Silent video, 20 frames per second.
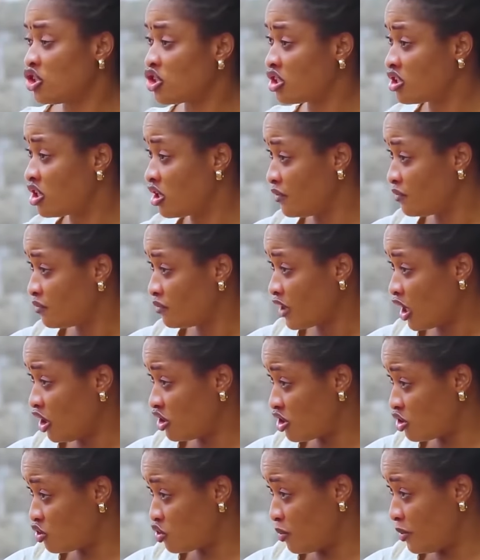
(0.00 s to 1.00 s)
See.
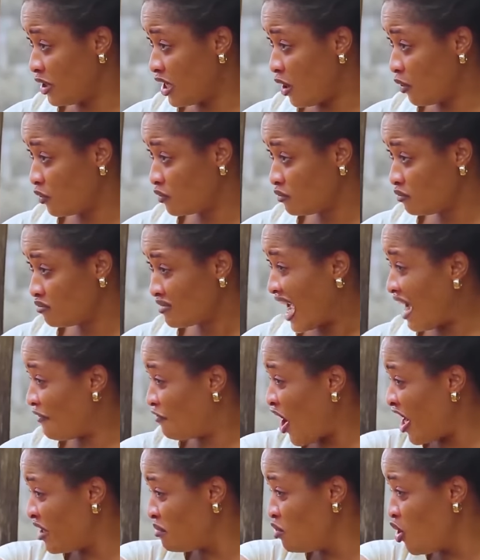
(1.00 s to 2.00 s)
Listen to me now.
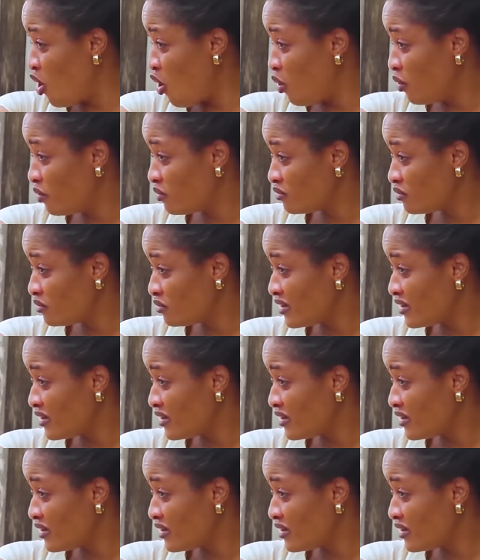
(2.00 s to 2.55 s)
Avoid me, oh.